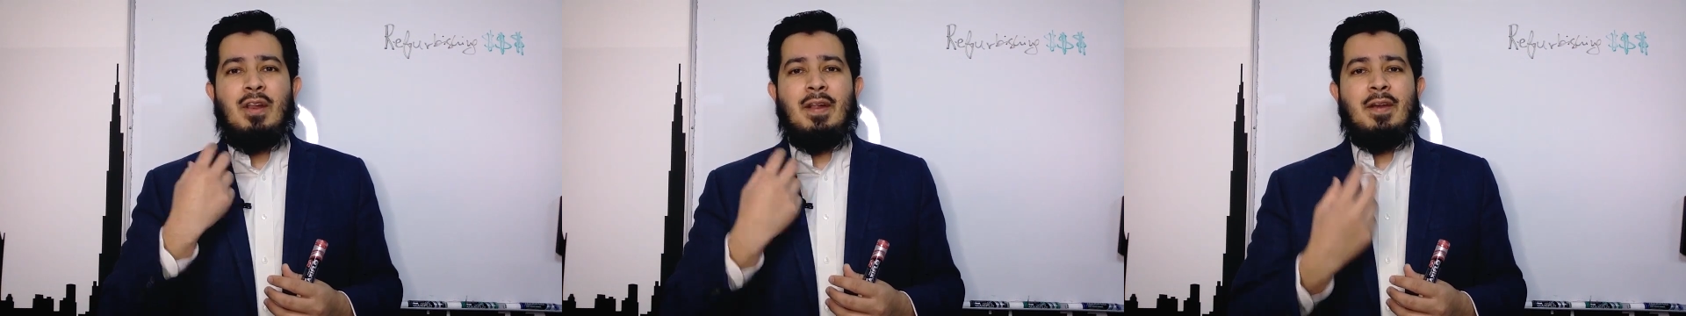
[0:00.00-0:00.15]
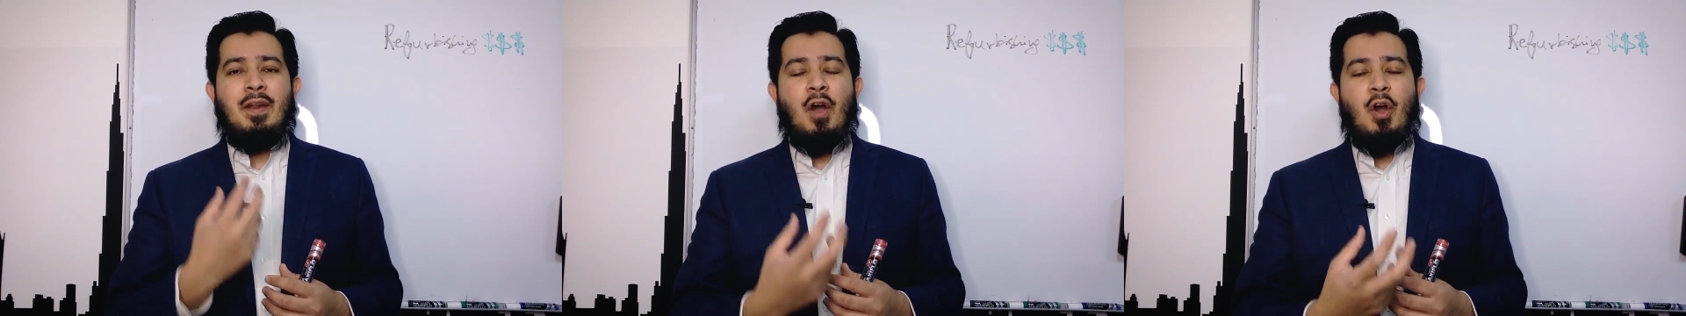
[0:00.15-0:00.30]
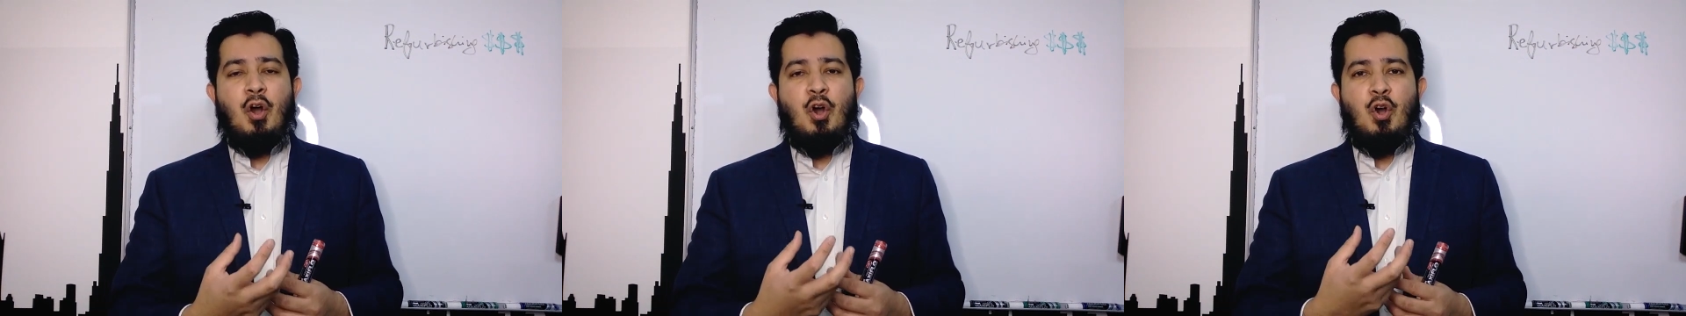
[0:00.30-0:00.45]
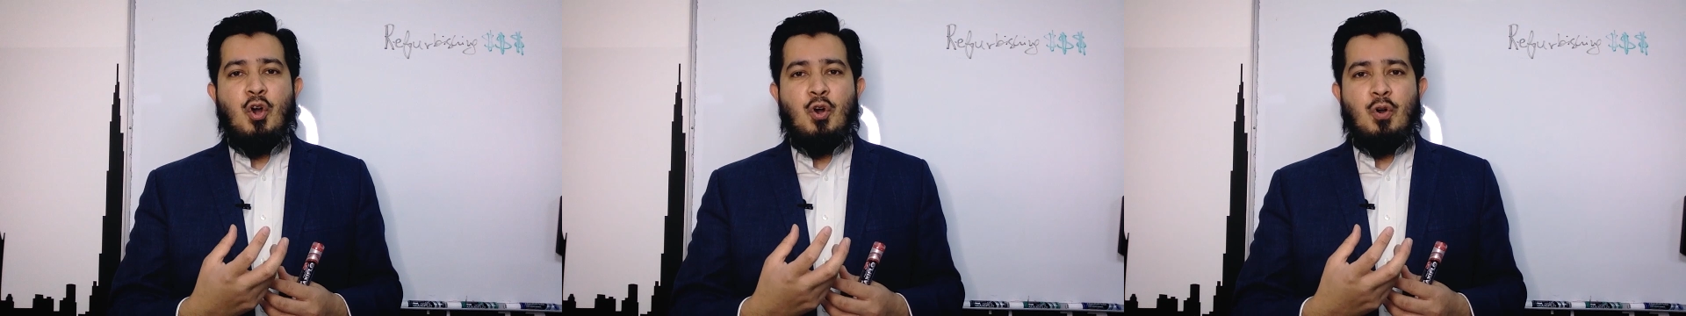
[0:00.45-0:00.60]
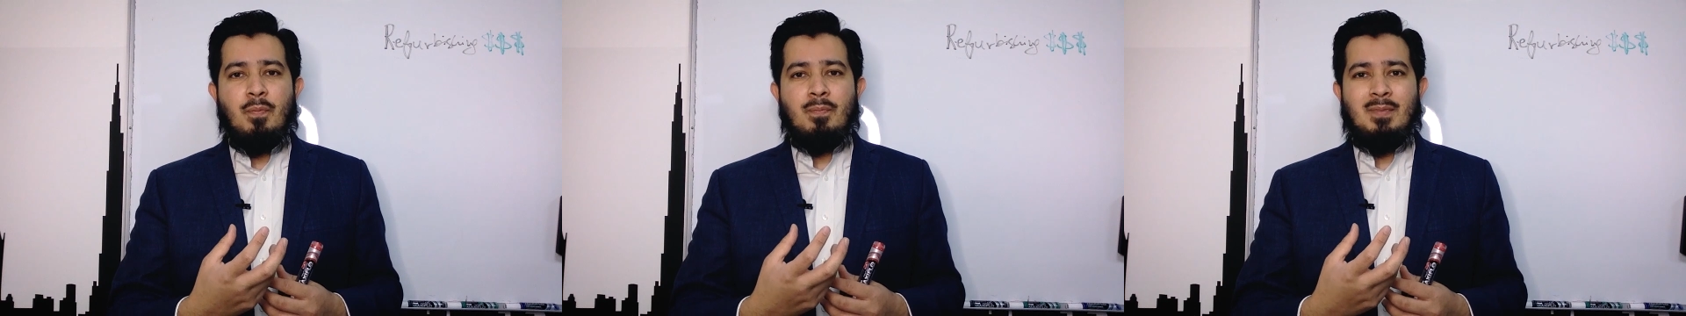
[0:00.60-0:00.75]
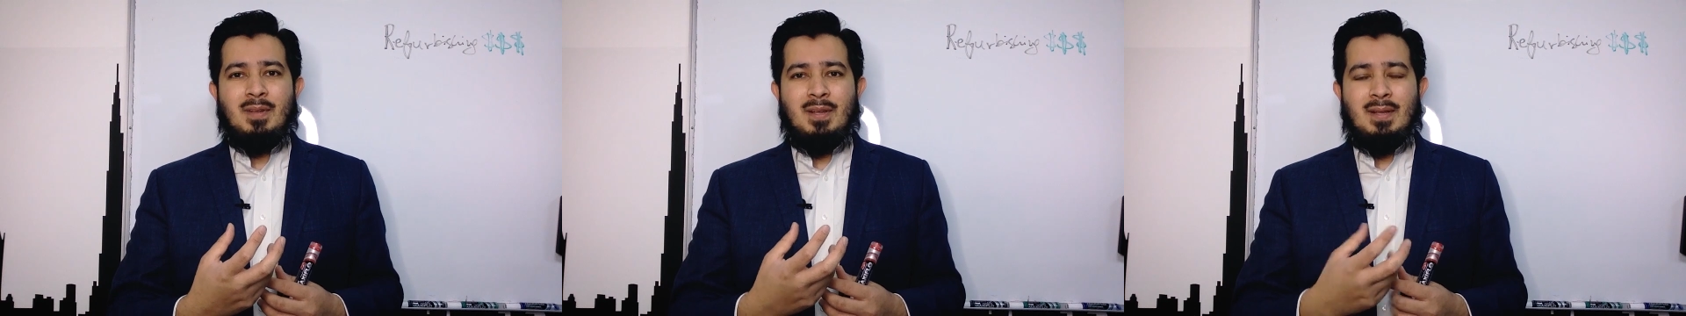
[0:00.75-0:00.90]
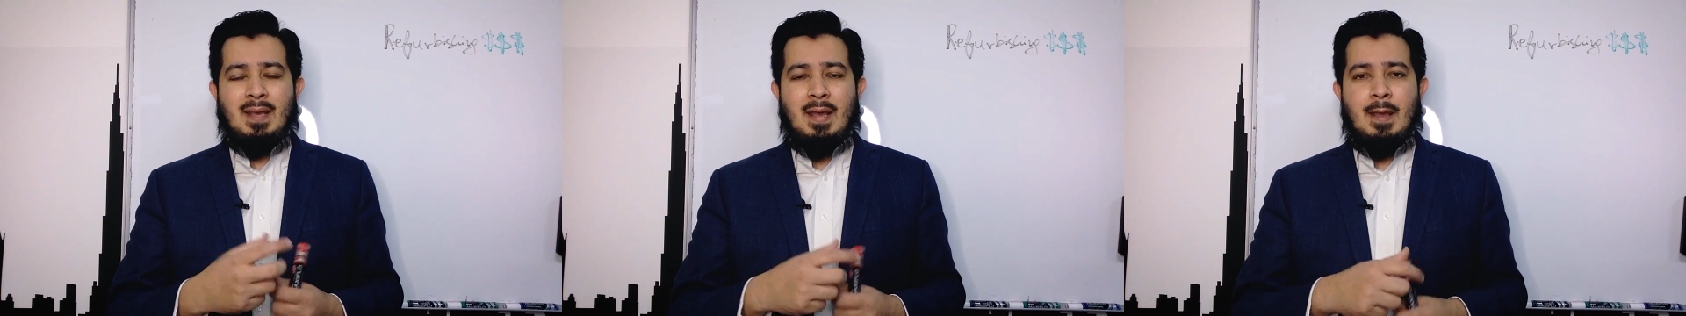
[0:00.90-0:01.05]
it home.
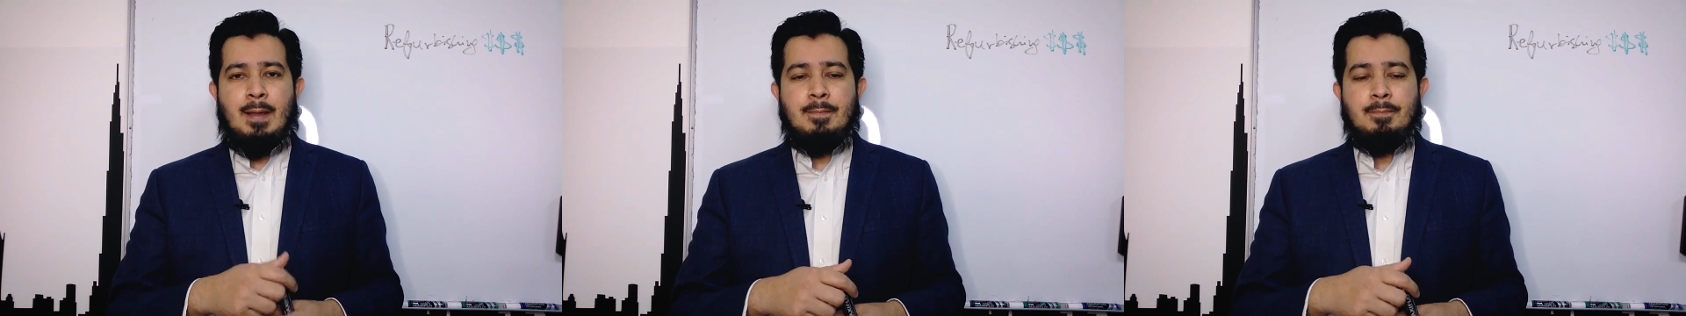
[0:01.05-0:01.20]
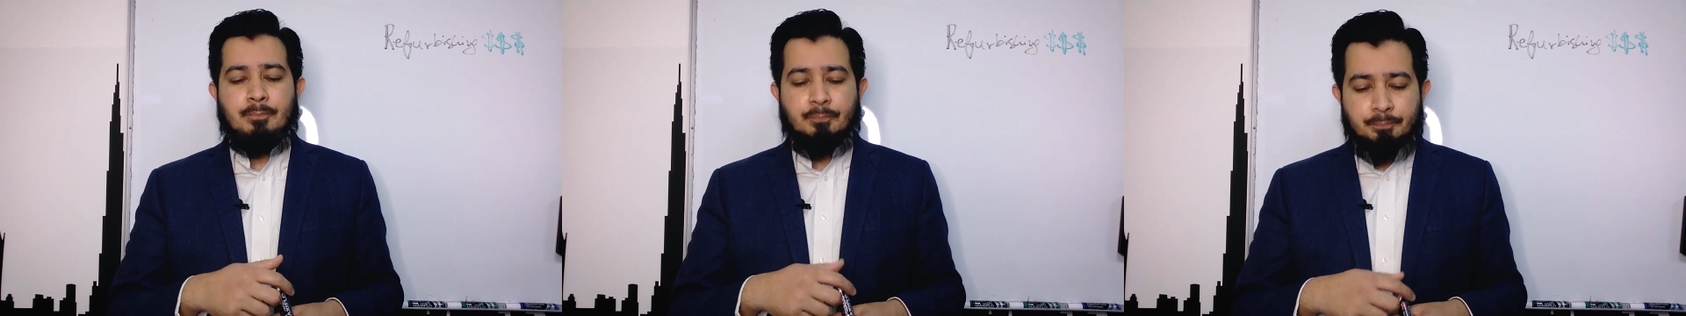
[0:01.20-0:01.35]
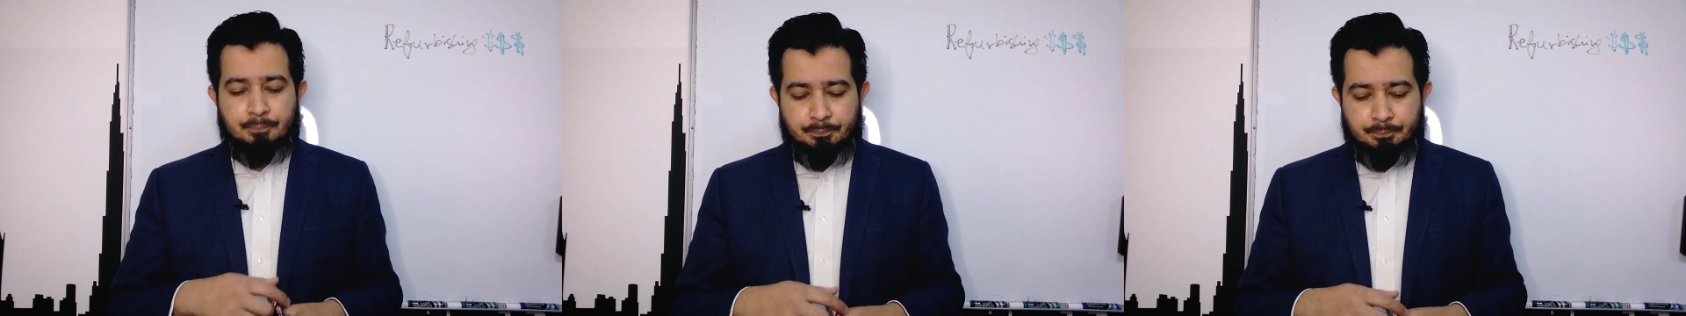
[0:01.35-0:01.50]
Okay.